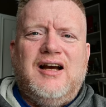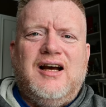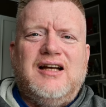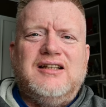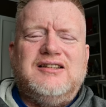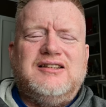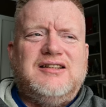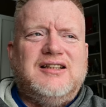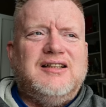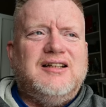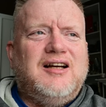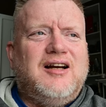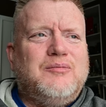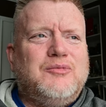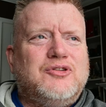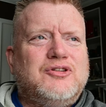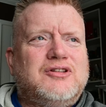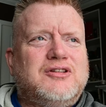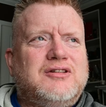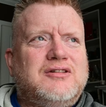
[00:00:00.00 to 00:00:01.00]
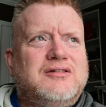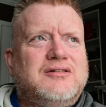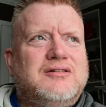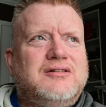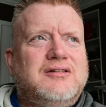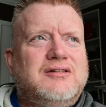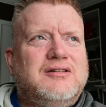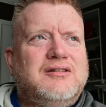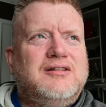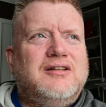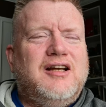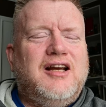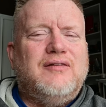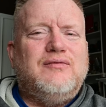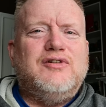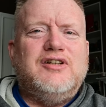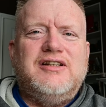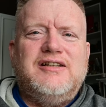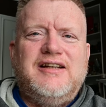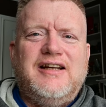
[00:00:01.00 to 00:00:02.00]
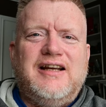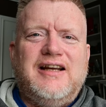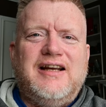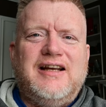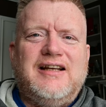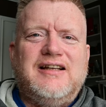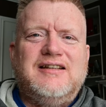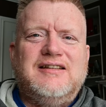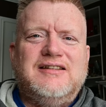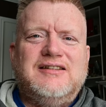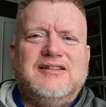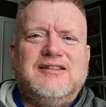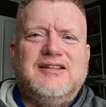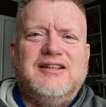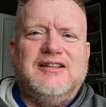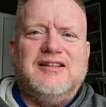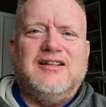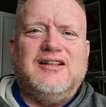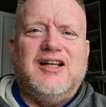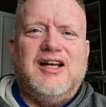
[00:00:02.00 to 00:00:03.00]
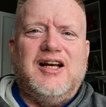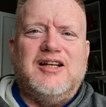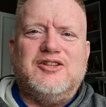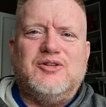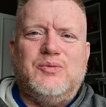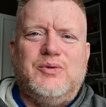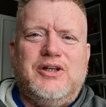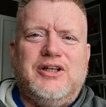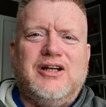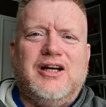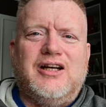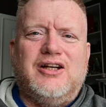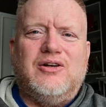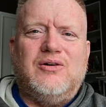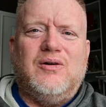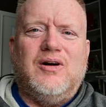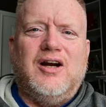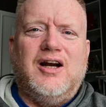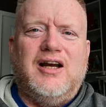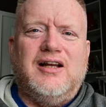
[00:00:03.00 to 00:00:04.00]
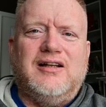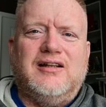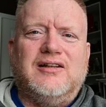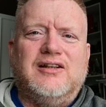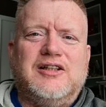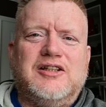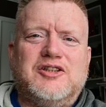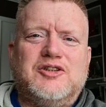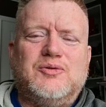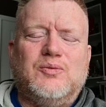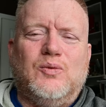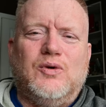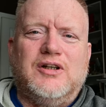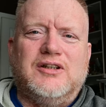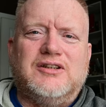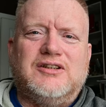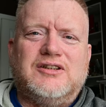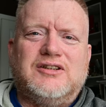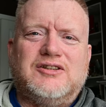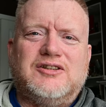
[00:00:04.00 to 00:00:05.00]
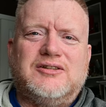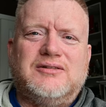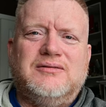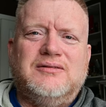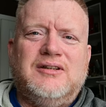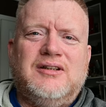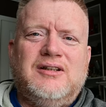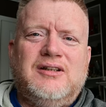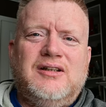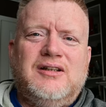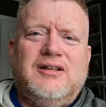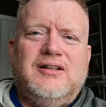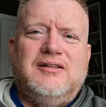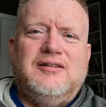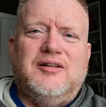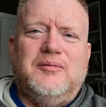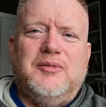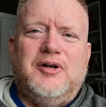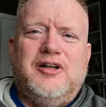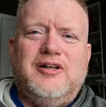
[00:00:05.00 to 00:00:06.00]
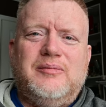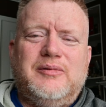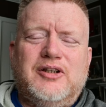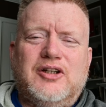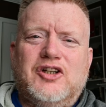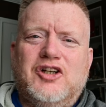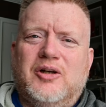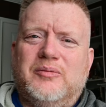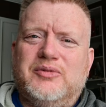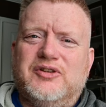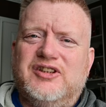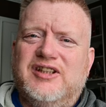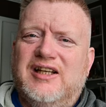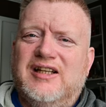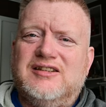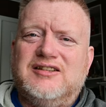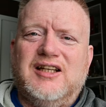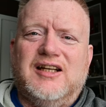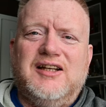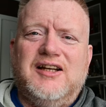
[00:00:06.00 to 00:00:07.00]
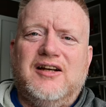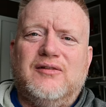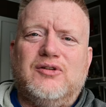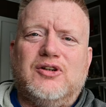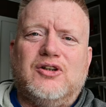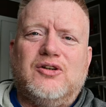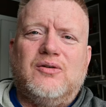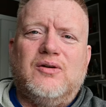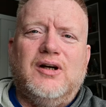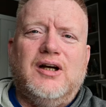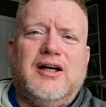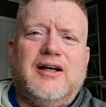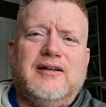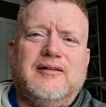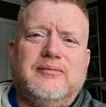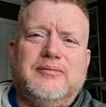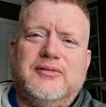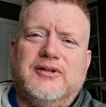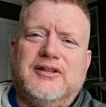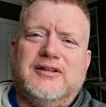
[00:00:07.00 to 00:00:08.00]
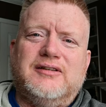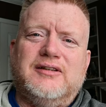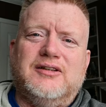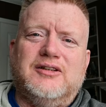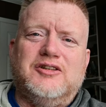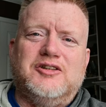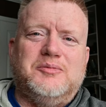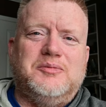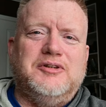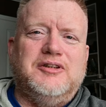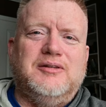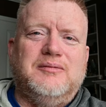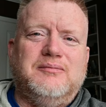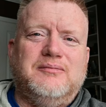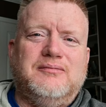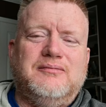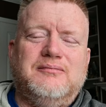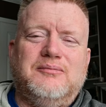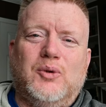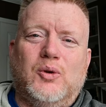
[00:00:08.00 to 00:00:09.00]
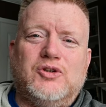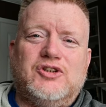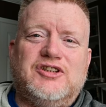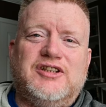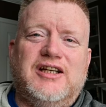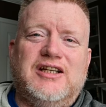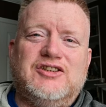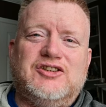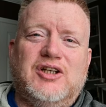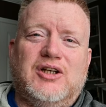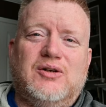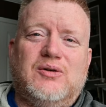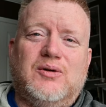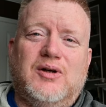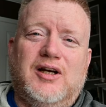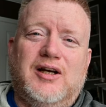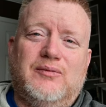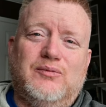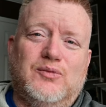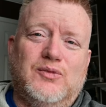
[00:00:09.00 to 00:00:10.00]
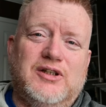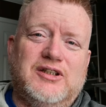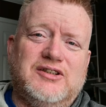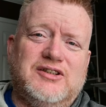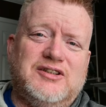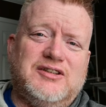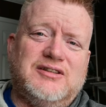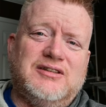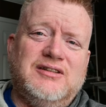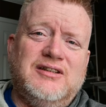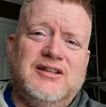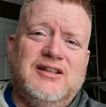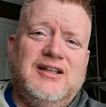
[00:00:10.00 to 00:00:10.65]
I'd say almost every day in the last week I cried at least once. There might have been a couple days I never cried, but there's been most days I cried once,